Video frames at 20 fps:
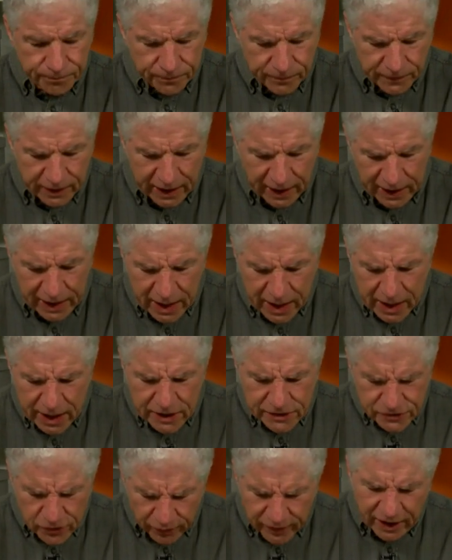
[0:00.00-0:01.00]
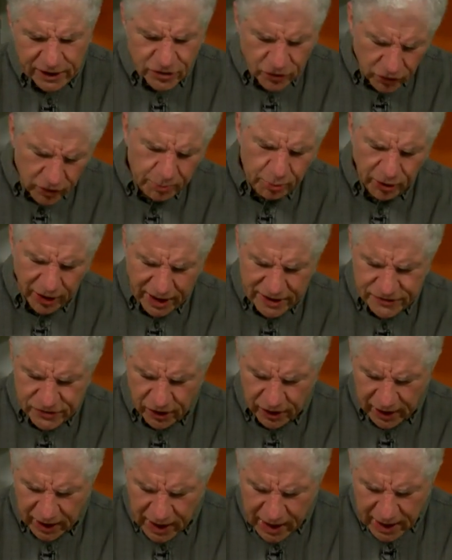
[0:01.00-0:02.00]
Okay, so they told you to put ice on it.